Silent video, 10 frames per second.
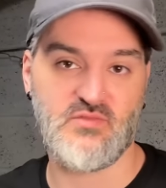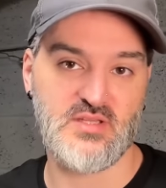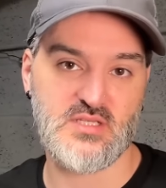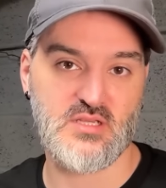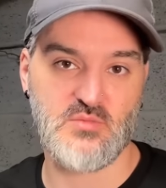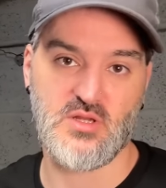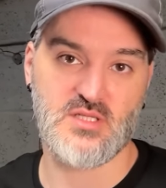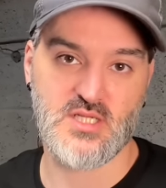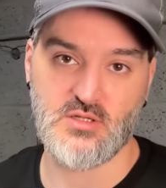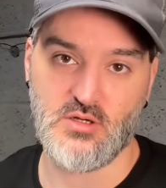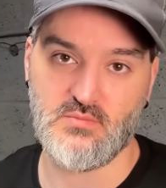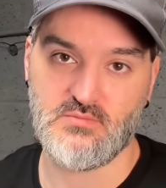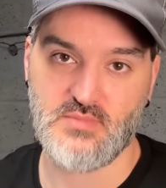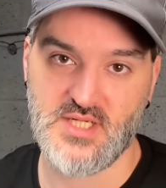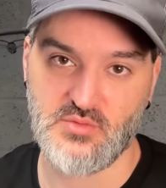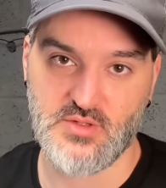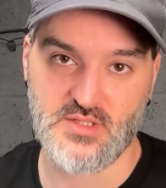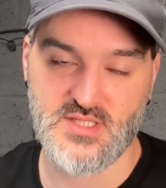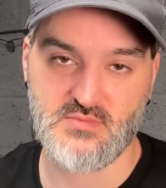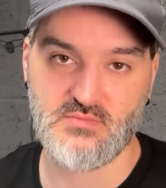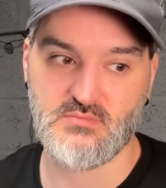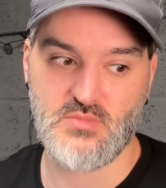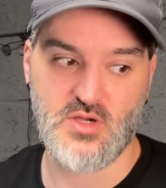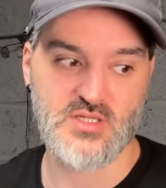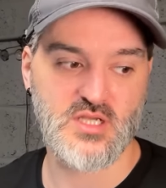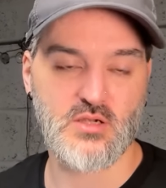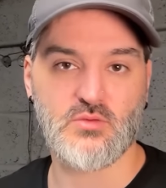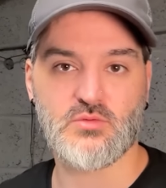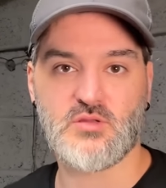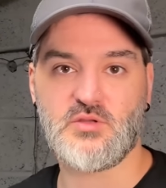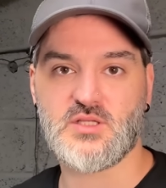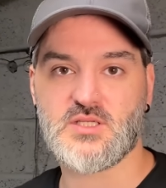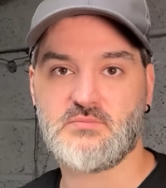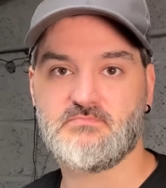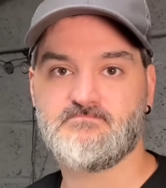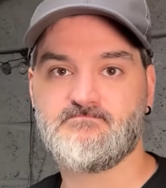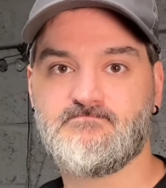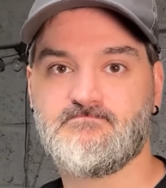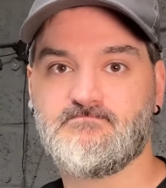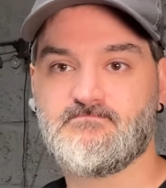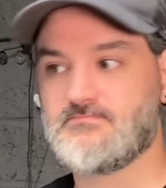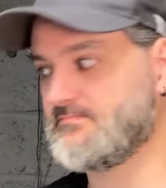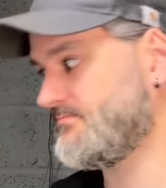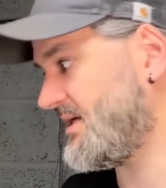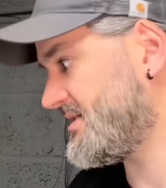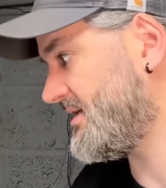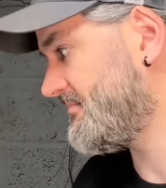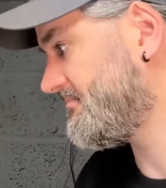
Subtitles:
Vinted community, not anyone who's in my circle community, basically.